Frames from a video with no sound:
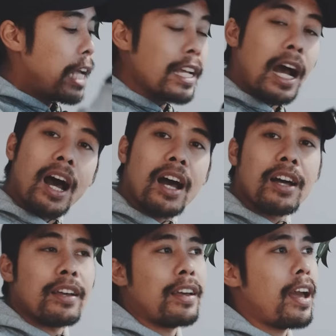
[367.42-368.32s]
They
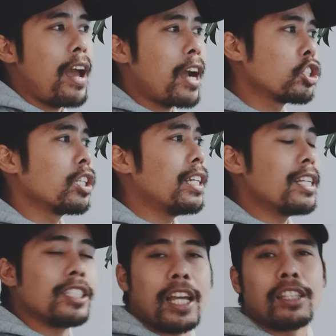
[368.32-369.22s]
are actually
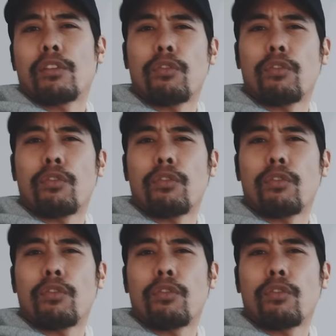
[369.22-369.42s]
intended